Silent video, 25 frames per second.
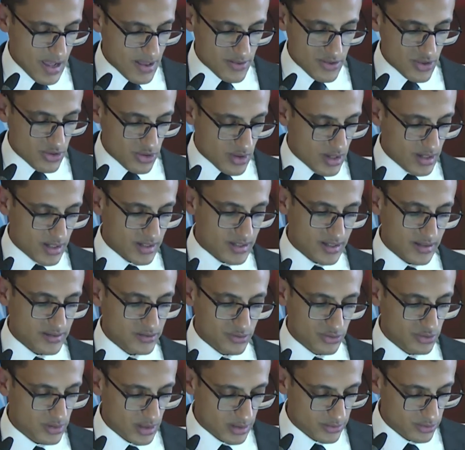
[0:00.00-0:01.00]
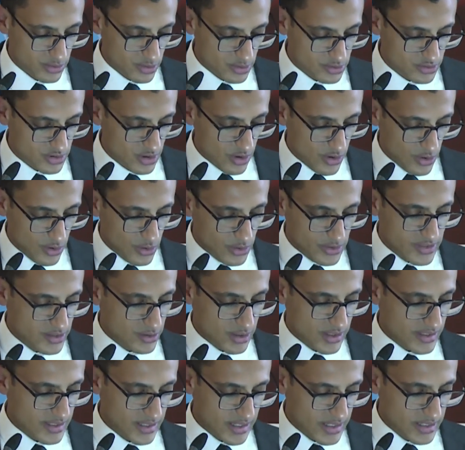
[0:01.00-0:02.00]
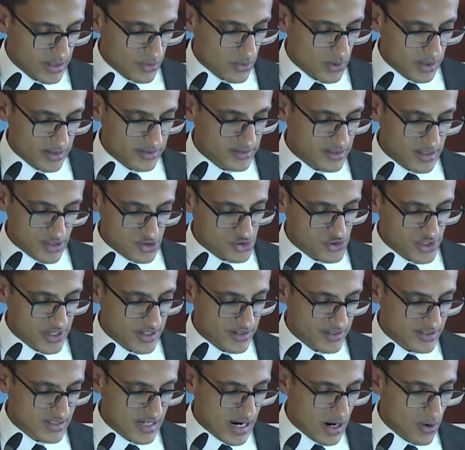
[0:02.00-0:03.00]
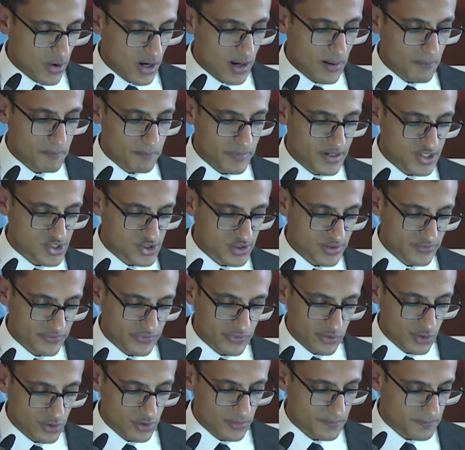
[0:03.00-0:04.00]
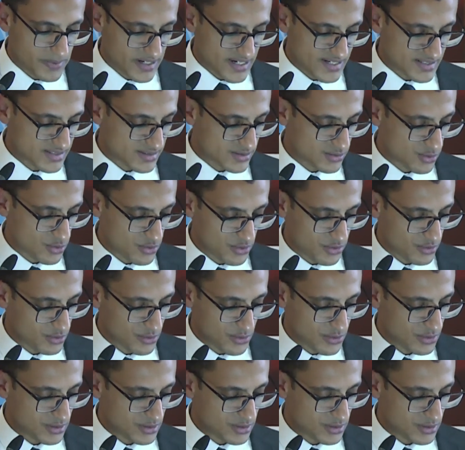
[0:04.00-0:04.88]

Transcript: not only anyone shares our passion for past or